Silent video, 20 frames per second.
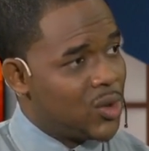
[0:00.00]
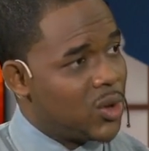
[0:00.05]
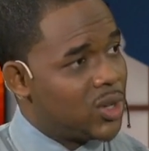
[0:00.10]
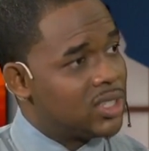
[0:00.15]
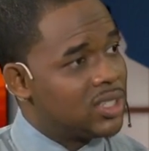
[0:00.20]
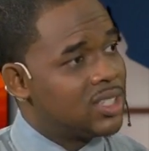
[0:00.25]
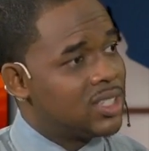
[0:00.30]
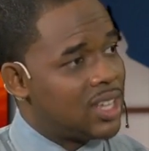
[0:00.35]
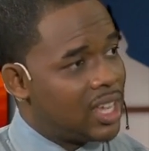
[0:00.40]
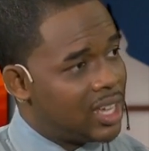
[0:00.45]
Your
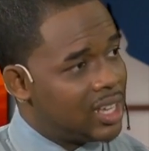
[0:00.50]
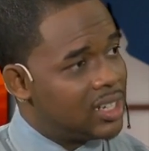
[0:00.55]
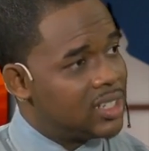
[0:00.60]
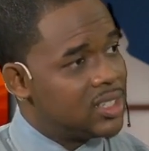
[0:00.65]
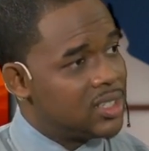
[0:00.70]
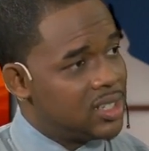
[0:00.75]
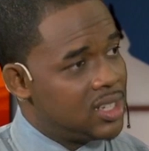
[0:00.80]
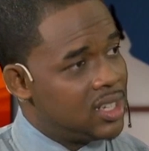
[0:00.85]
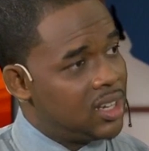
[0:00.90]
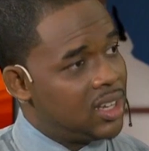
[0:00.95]

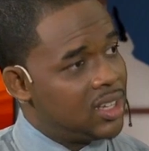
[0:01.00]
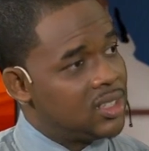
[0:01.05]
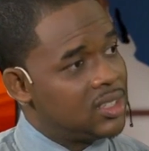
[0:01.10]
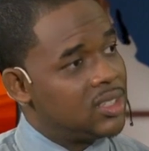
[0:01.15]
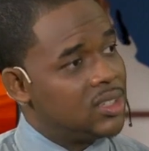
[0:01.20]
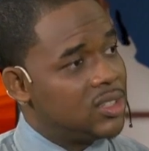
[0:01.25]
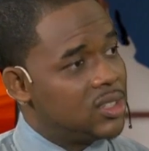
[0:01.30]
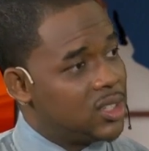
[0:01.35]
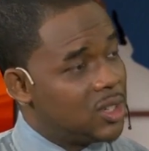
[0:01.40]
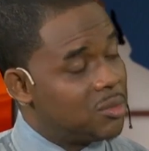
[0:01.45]
cells need a
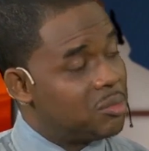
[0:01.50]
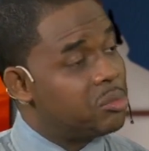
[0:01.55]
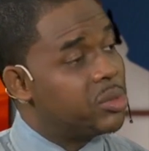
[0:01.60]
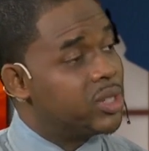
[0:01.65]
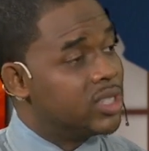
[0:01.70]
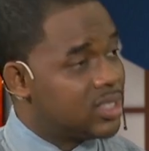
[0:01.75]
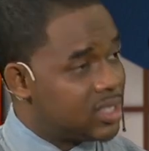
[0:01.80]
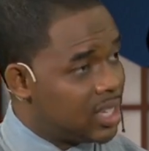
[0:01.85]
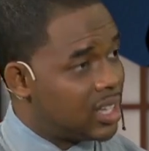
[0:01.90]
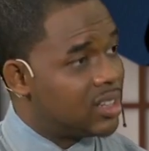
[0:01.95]
certain
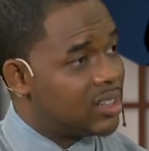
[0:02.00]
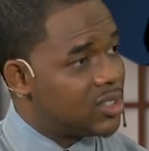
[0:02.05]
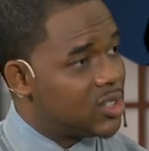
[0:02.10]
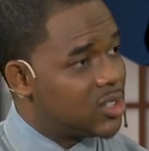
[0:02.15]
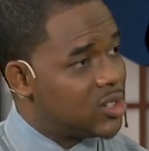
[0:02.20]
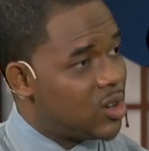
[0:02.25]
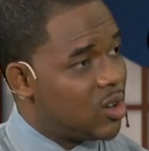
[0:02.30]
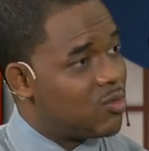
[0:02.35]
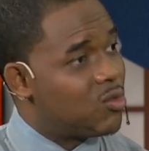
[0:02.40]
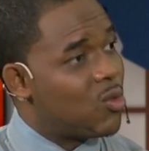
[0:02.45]

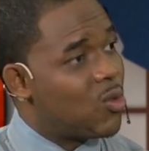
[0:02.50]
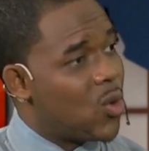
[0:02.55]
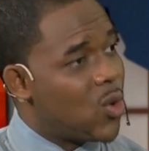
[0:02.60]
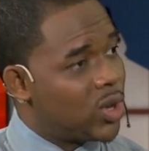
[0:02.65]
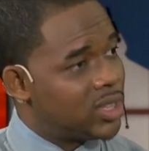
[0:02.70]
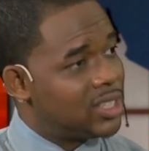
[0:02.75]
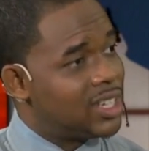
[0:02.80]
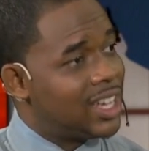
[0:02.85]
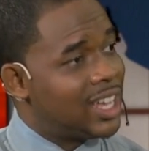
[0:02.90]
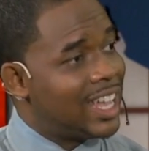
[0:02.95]
percentage of
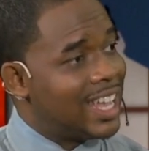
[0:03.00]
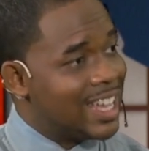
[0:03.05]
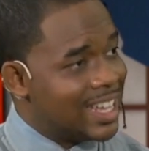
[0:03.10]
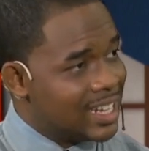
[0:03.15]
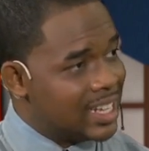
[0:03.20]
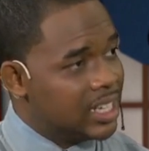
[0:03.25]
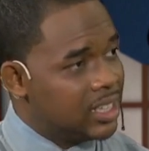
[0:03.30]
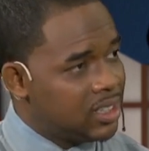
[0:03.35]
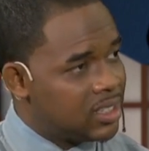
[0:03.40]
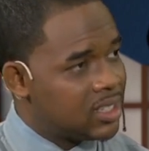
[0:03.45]
water
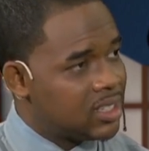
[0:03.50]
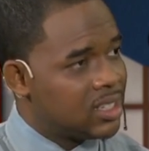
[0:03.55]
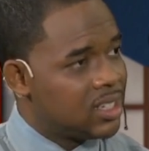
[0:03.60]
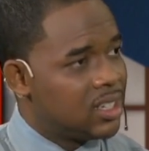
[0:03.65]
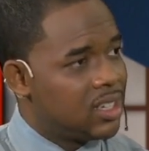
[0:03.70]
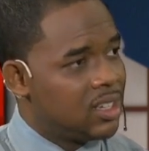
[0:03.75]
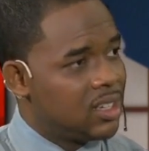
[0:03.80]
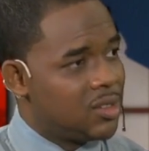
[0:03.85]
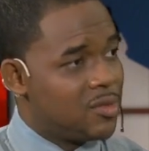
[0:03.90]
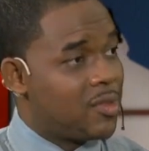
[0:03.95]
in it
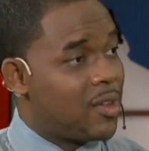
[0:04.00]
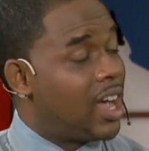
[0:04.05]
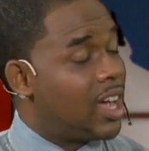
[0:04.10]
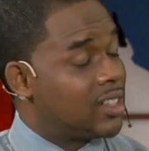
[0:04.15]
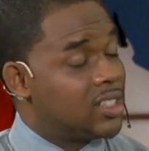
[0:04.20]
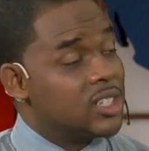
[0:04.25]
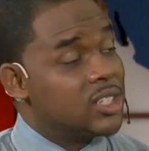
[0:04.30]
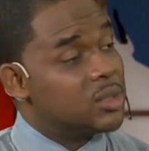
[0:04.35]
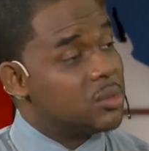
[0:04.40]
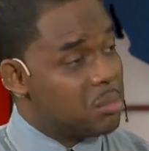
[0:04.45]

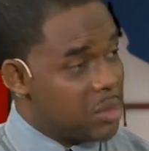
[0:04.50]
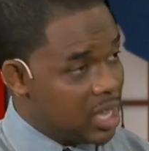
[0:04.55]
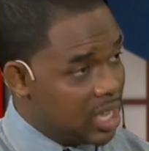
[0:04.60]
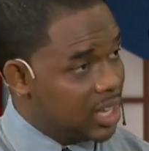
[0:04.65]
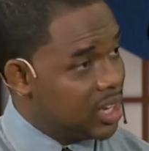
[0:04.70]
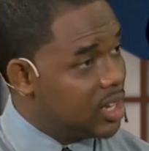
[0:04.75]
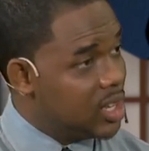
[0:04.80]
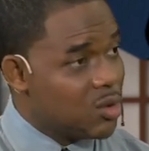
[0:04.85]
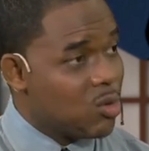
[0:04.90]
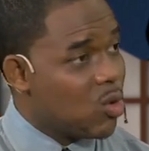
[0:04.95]
fact, it's
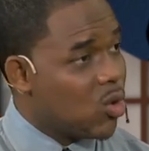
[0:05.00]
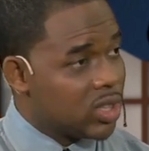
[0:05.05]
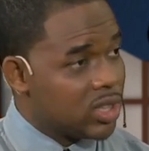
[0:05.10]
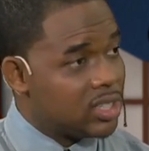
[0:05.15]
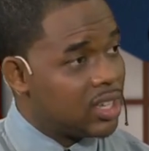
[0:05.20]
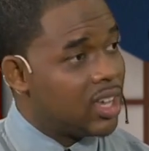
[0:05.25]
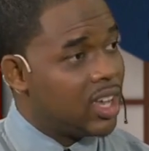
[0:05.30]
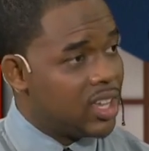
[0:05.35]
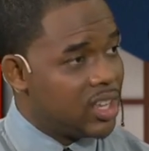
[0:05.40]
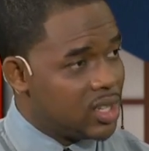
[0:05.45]
mainly
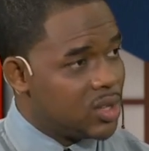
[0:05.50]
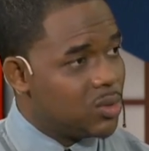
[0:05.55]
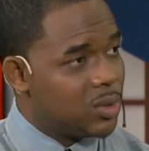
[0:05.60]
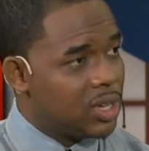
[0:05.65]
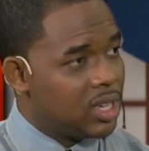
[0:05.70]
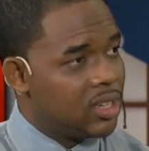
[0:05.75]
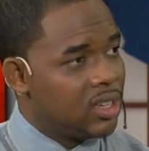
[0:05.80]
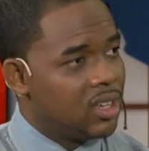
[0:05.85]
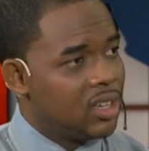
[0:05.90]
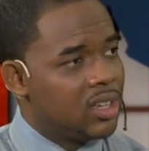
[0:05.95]
water
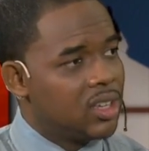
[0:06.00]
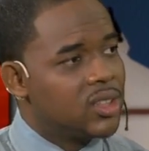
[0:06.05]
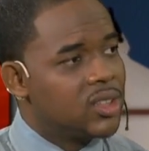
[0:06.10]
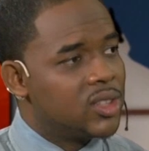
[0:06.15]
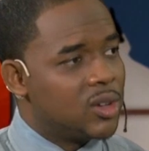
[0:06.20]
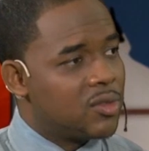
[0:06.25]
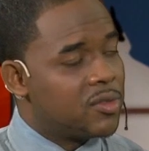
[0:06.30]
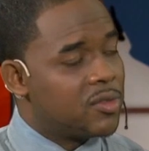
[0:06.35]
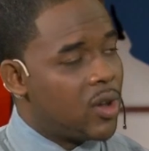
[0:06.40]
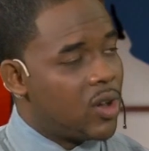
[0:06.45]
anyway
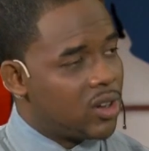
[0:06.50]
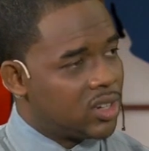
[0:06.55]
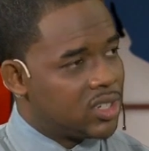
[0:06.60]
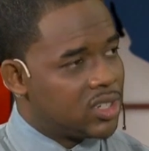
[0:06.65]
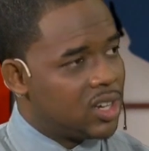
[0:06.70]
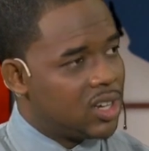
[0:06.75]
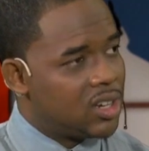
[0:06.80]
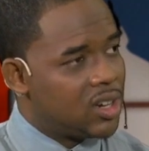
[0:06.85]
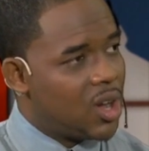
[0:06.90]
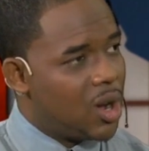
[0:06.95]
to
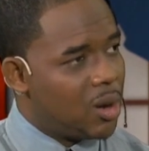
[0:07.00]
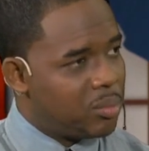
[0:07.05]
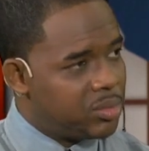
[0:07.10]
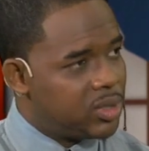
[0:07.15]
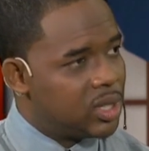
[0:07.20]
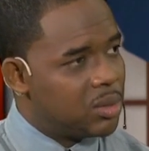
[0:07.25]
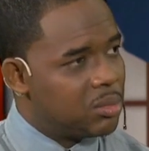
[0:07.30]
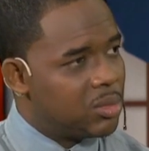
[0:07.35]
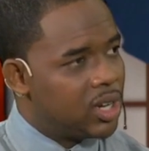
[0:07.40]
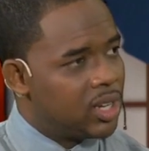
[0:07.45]
function
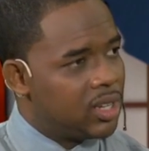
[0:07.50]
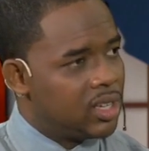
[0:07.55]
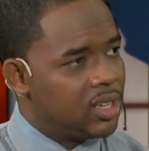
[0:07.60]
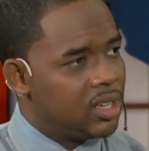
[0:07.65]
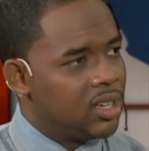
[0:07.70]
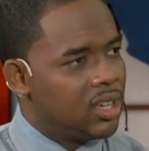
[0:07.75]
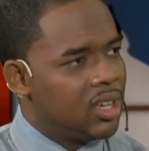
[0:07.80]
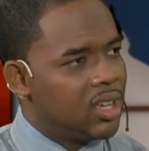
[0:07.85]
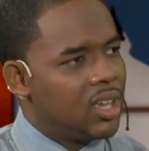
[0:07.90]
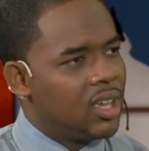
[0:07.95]

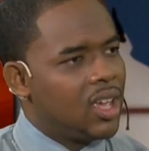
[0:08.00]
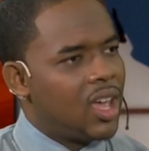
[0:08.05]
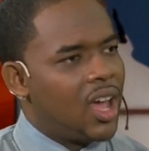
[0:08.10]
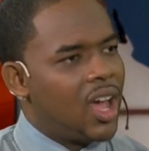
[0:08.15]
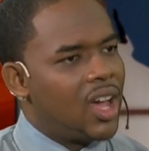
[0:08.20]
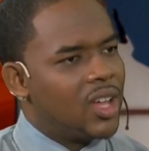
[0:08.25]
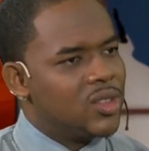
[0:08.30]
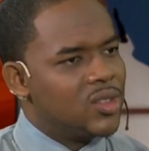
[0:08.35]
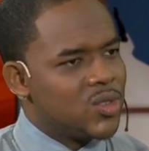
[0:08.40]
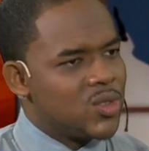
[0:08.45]
optimally.
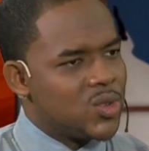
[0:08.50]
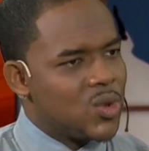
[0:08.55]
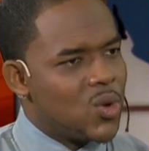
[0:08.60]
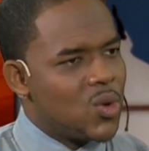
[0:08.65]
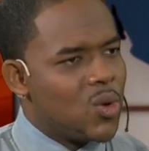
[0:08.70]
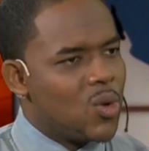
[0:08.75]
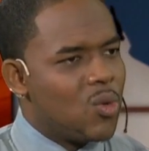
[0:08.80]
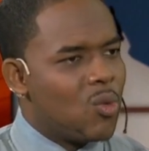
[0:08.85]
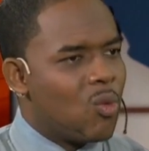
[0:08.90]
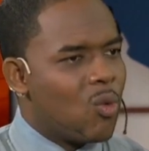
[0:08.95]
And
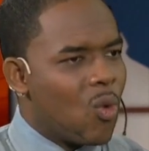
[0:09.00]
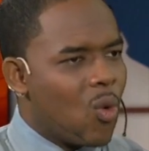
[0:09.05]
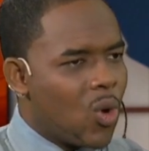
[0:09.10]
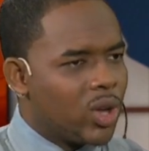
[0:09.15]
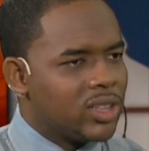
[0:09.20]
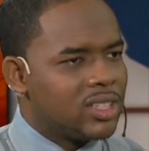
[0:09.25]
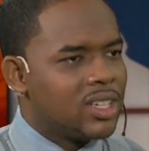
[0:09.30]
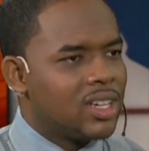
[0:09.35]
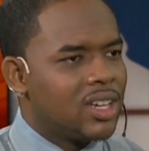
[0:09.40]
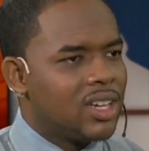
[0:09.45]
so,
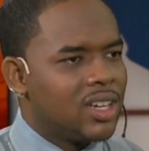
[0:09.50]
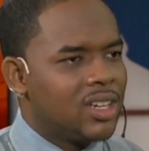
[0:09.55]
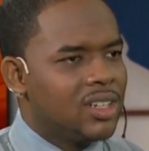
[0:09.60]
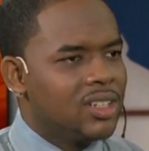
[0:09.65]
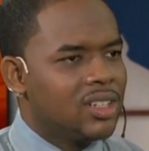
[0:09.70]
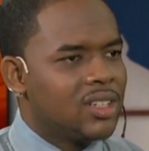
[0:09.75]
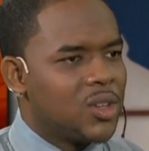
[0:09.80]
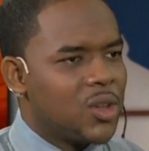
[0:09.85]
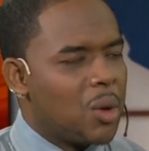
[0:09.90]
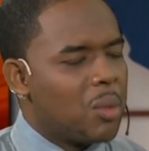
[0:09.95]
water,
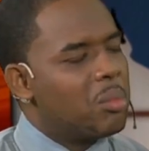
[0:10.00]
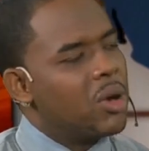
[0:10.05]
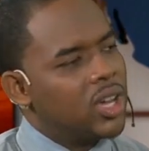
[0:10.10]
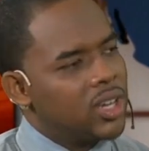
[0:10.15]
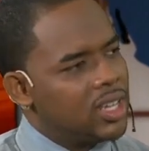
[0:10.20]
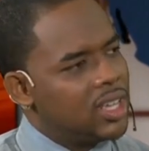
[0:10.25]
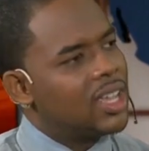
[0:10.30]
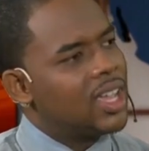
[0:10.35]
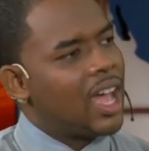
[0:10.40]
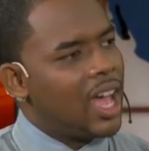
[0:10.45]
your
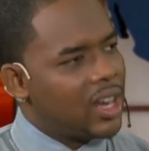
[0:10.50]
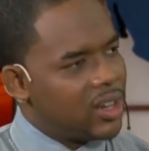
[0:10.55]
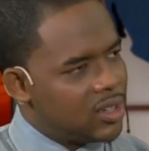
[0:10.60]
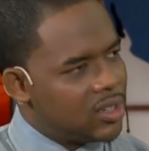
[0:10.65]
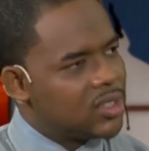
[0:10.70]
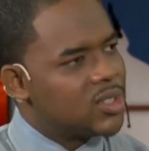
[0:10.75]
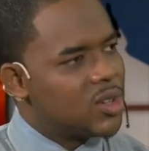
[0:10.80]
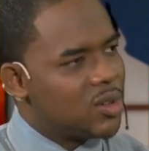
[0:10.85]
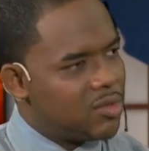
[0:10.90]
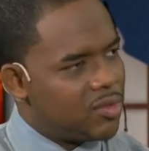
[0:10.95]
body
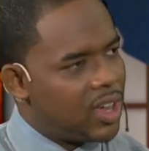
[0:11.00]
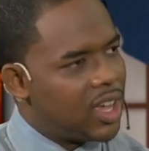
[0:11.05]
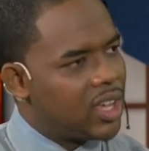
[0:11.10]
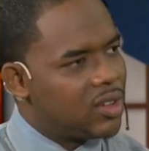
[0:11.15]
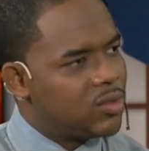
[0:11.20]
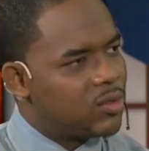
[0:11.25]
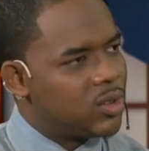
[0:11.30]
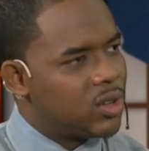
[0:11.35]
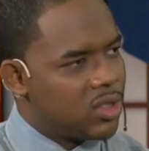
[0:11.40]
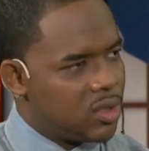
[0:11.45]
cannot
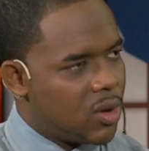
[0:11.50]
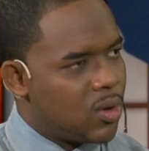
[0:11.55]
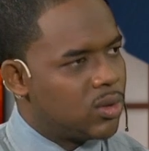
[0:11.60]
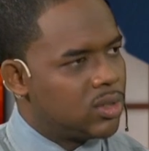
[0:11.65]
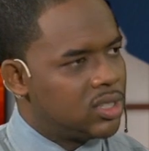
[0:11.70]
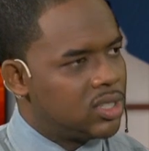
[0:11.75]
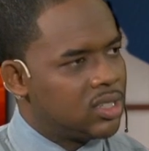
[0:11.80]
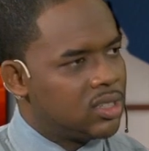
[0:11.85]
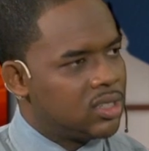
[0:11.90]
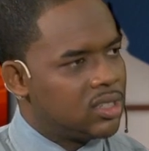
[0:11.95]
survive
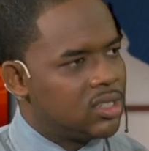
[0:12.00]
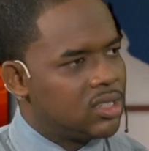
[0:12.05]
without it.